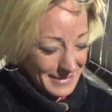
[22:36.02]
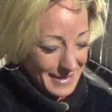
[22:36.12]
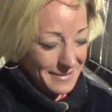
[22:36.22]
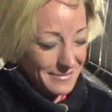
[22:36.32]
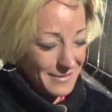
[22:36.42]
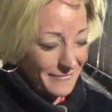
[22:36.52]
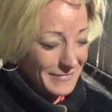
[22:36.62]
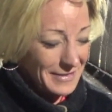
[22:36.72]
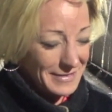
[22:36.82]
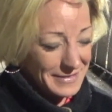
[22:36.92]
I love
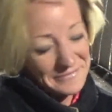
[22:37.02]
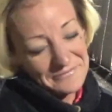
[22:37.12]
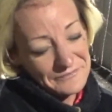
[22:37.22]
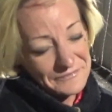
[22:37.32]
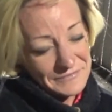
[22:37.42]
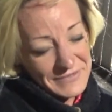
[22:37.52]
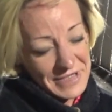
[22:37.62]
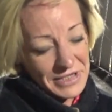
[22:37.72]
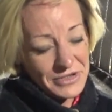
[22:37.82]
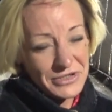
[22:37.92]
that.
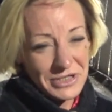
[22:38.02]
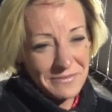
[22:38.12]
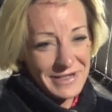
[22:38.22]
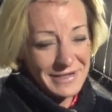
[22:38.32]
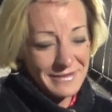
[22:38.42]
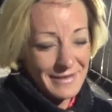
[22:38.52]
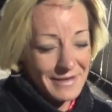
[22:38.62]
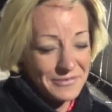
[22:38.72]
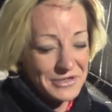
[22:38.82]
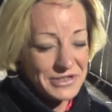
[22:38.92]
Thank you, Jimmy.
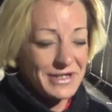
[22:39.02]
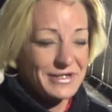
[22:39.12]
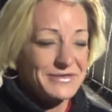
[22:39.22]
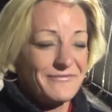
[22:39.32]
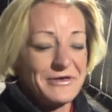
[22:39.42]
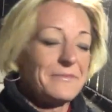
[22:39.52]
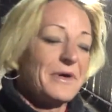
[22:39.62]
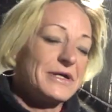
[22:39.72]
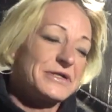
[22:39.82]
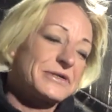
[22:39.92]
I appreciate you very
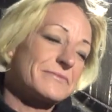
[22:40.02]
much.